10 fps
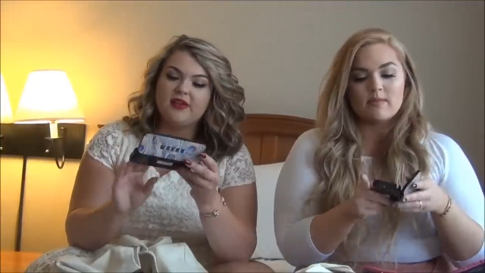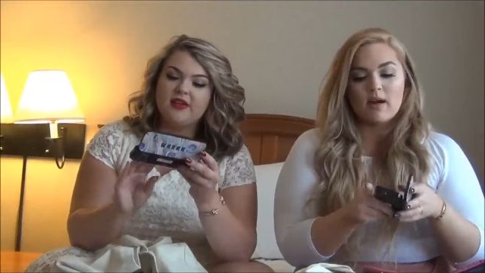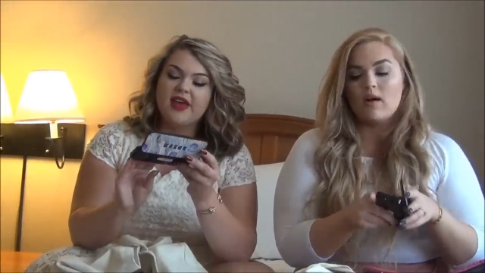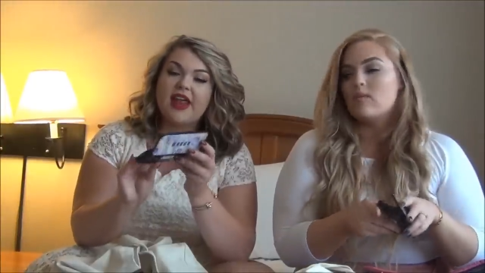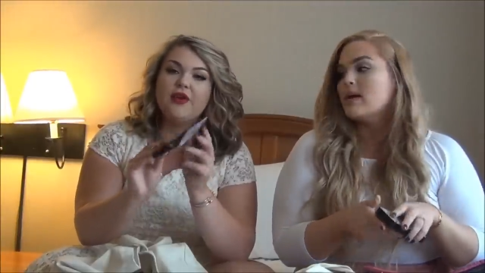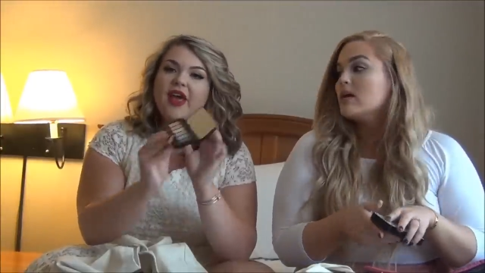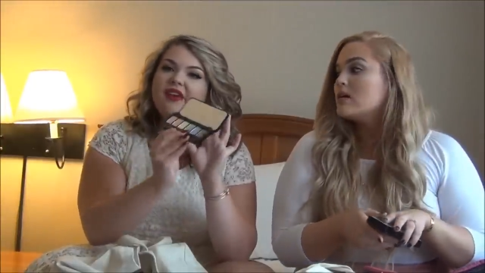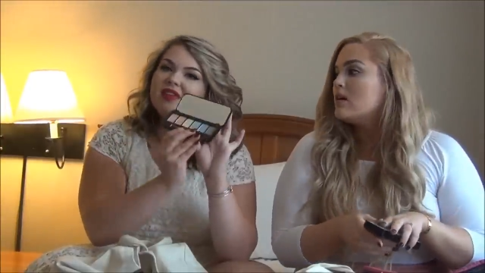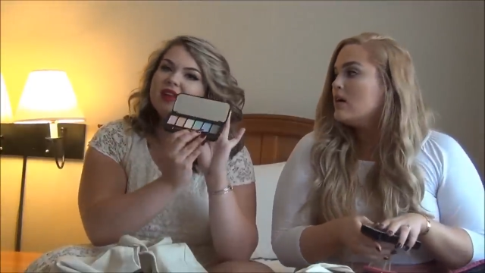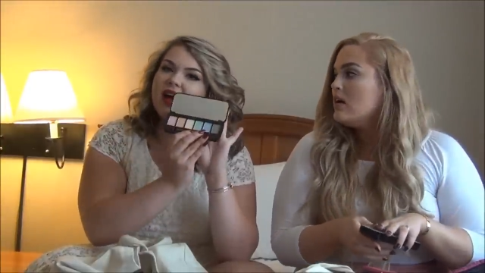Speaker 1: tomorrow. And I don't
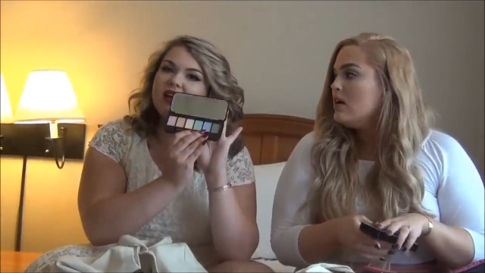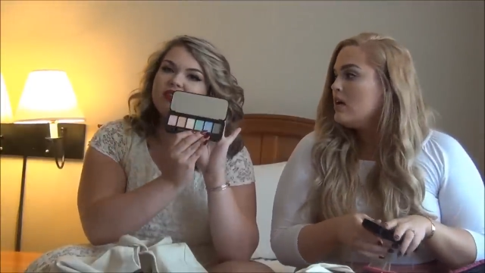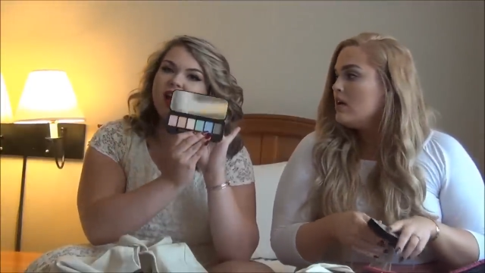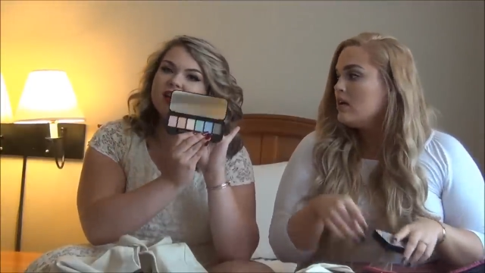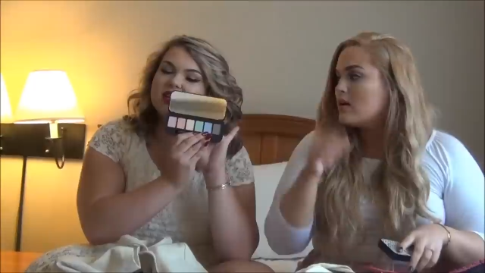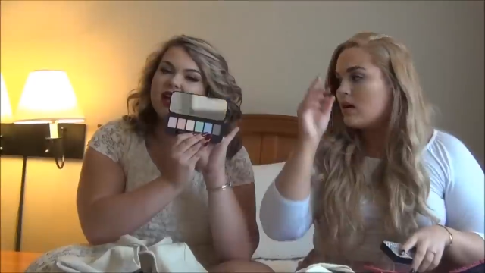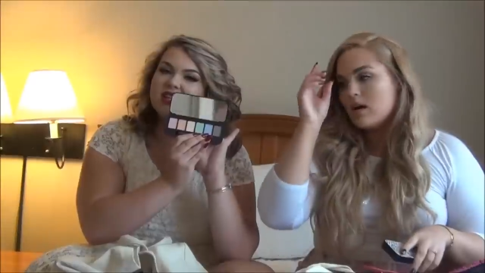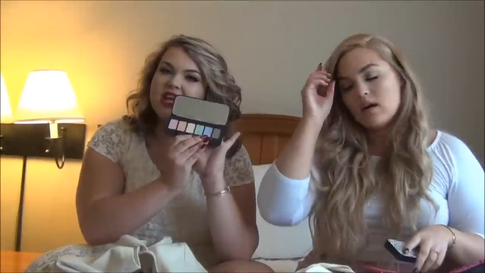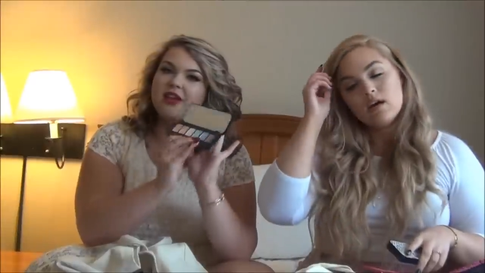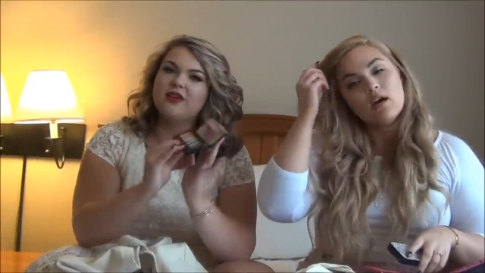have a lot of colored
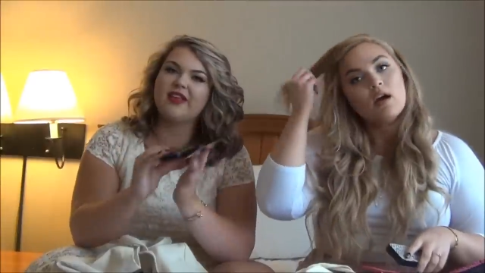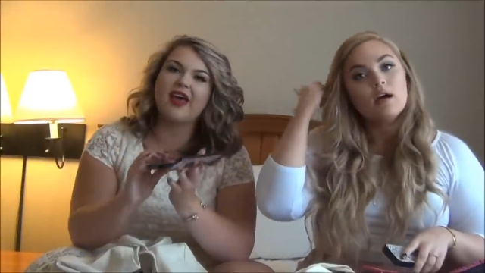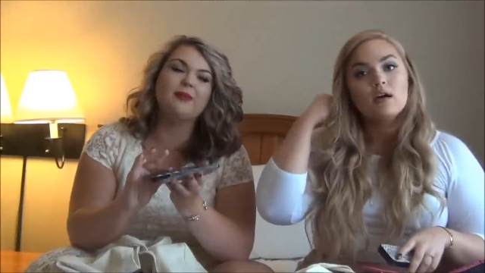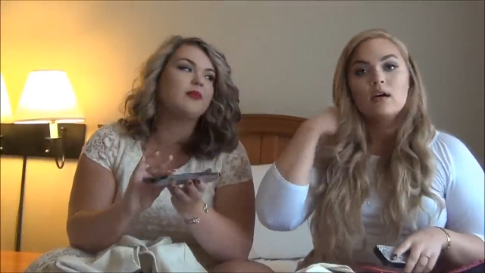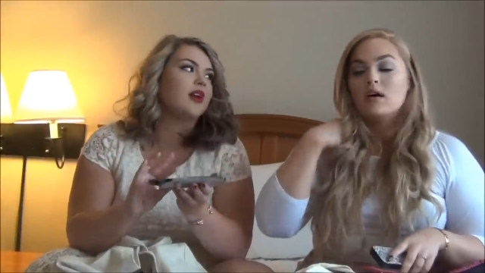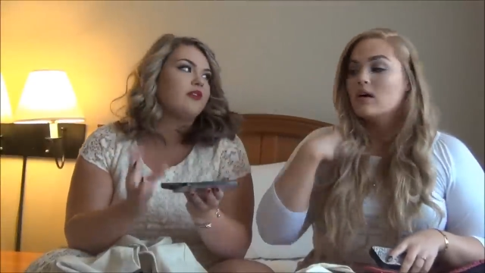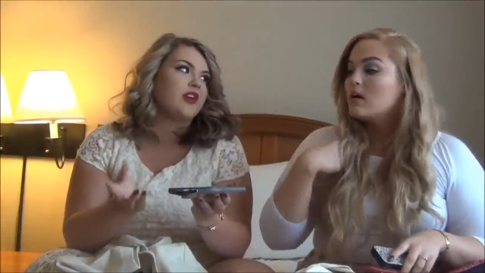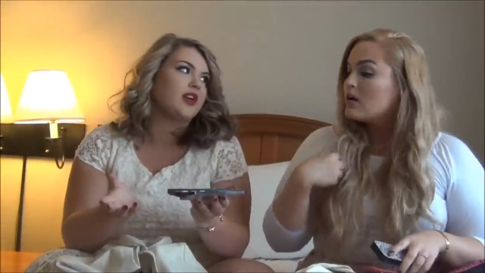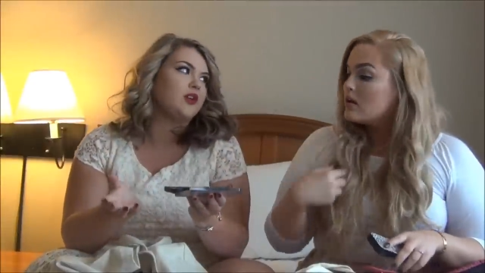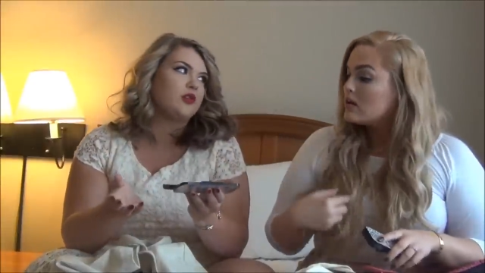eyeshadows. I'm a
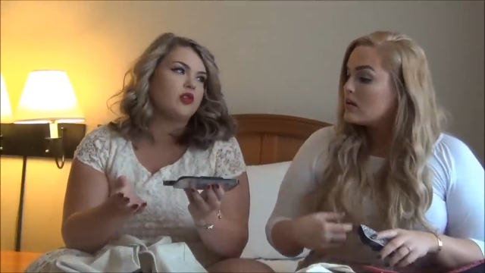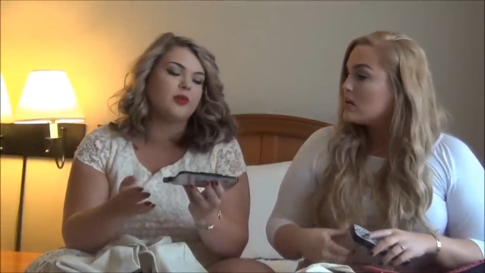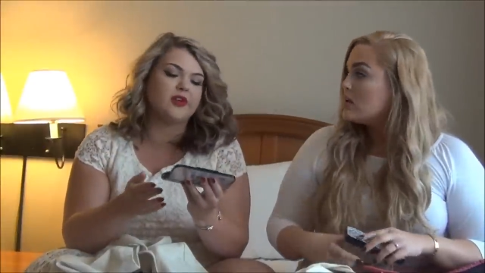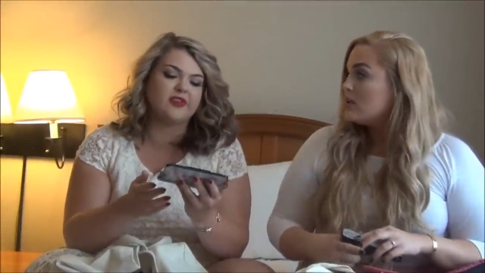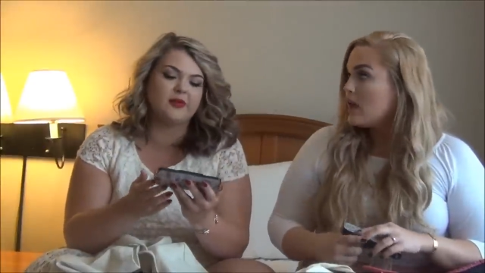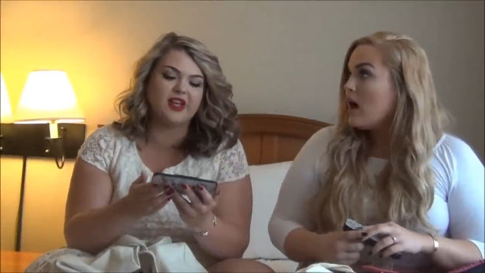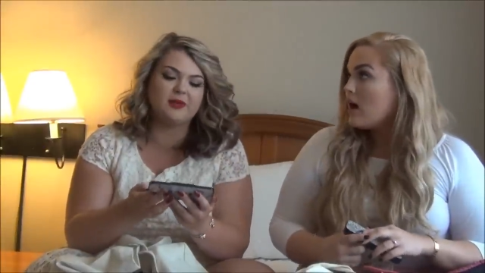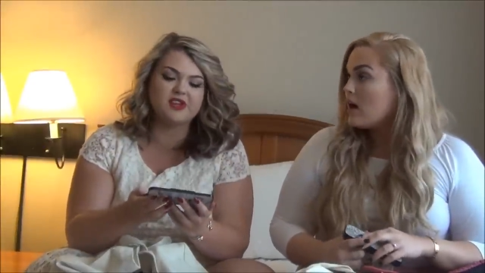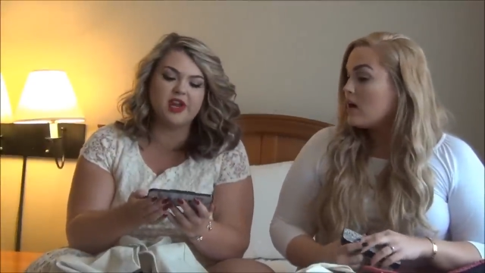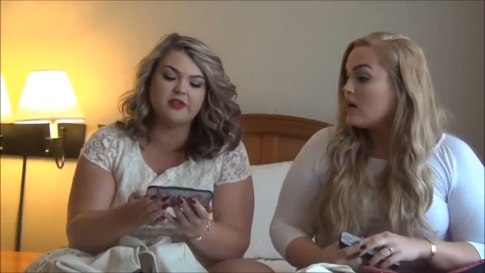very neutral person when it
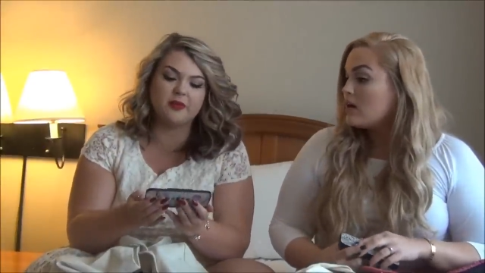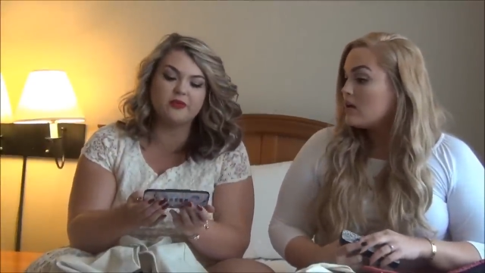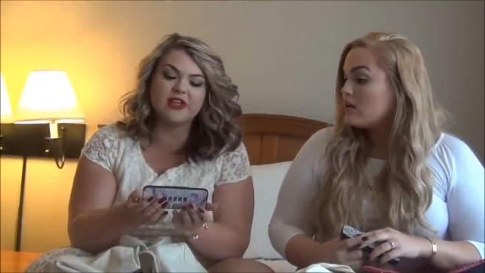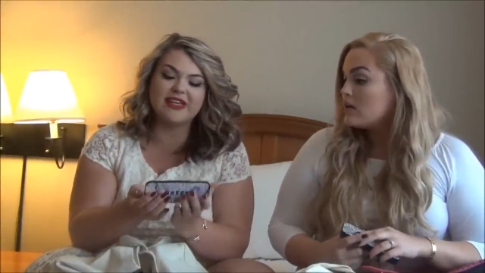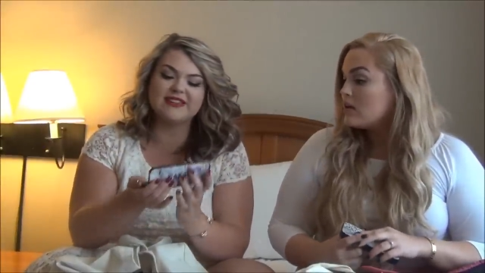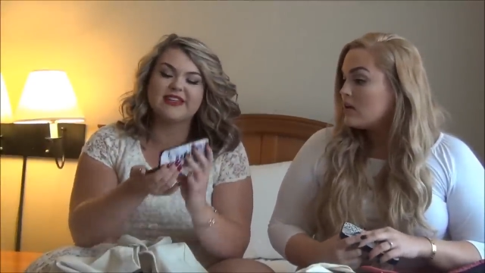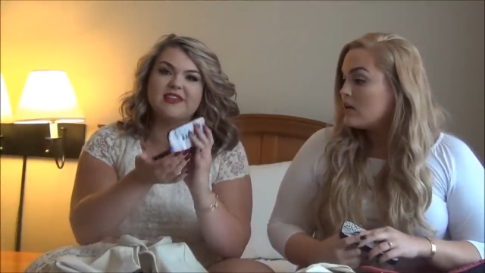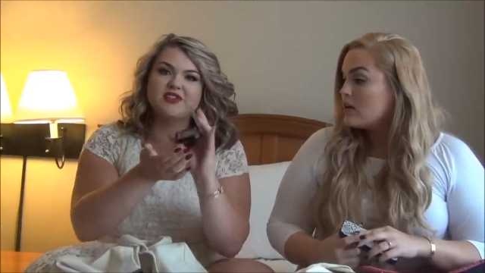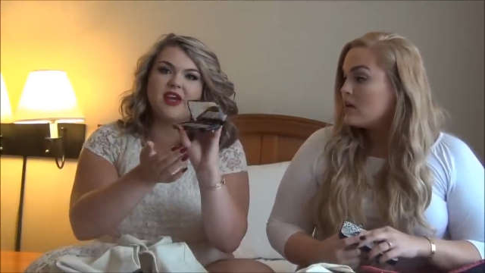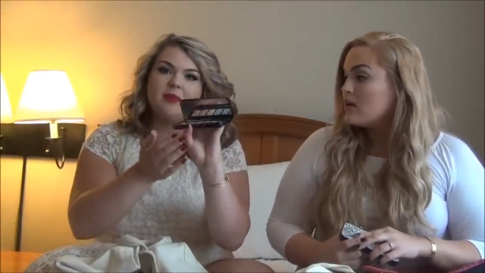comes to eyeshadows, so I'm really excited
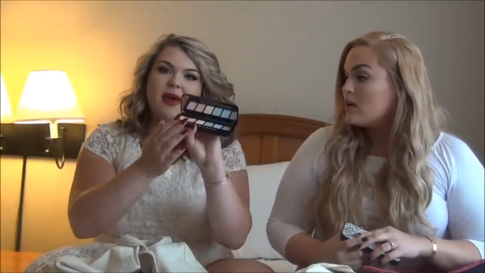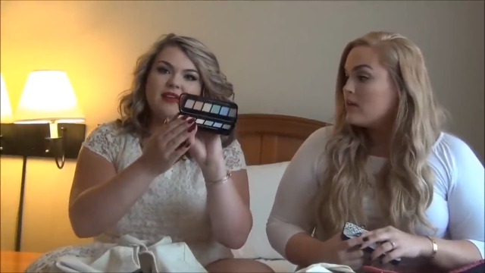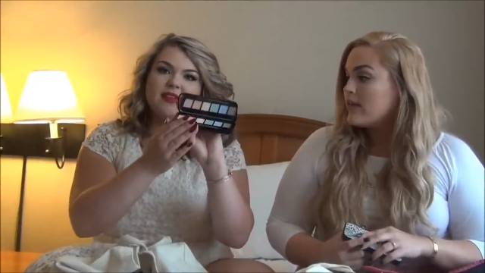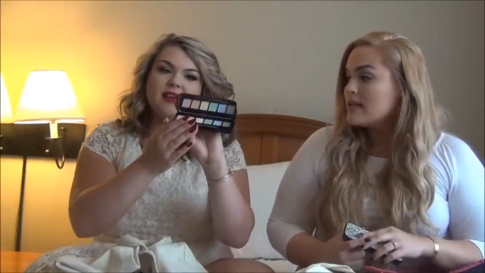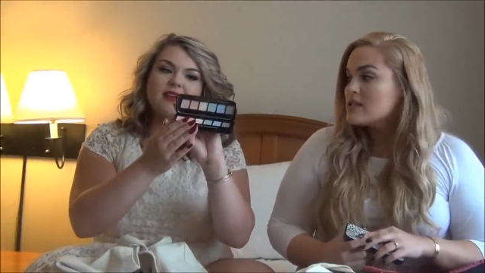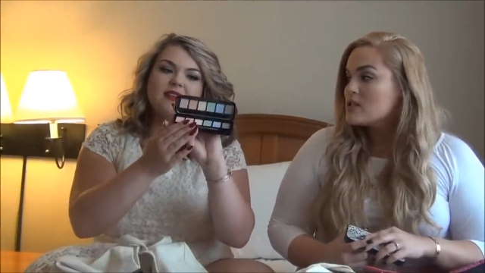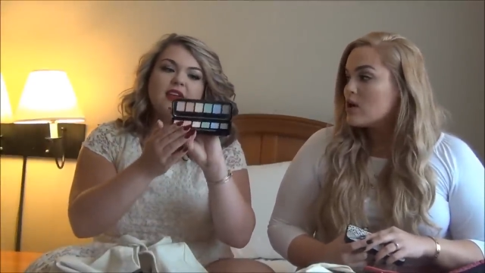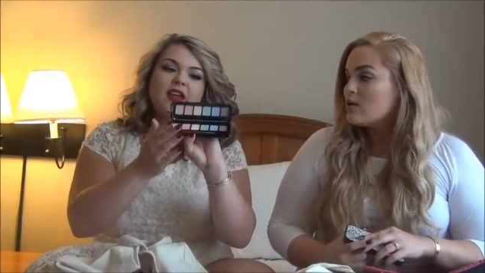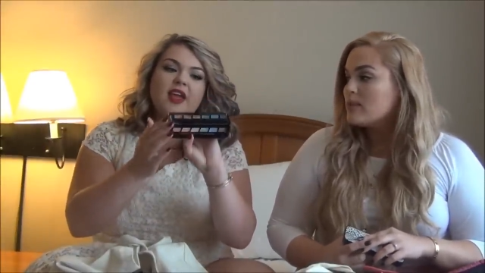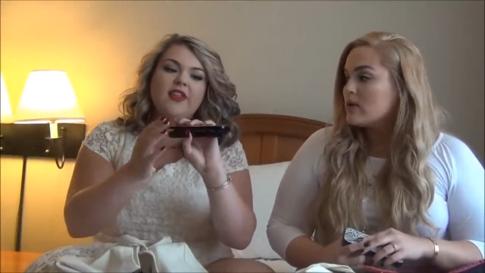to try the pastels. That's
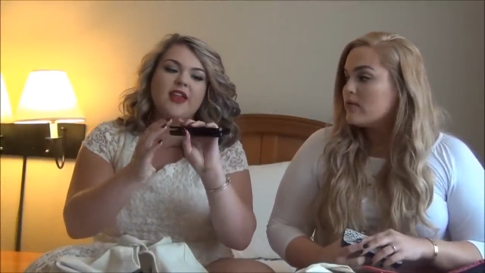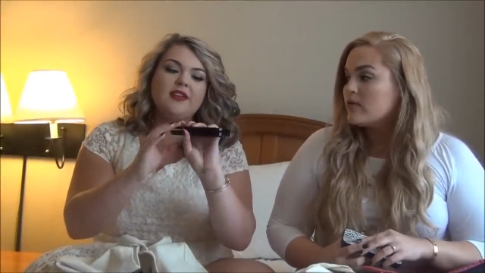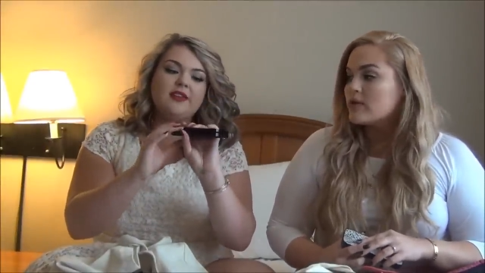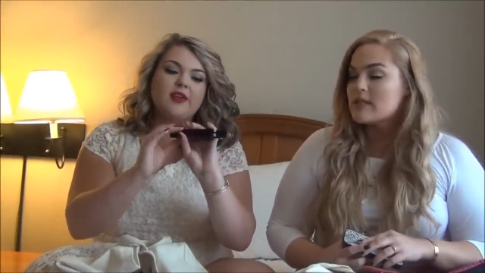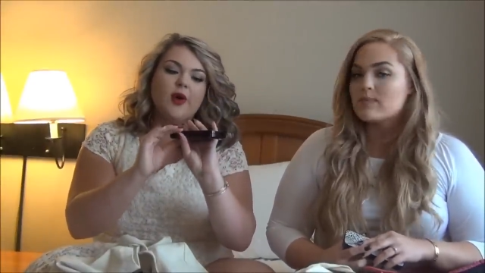so beautiful. That is so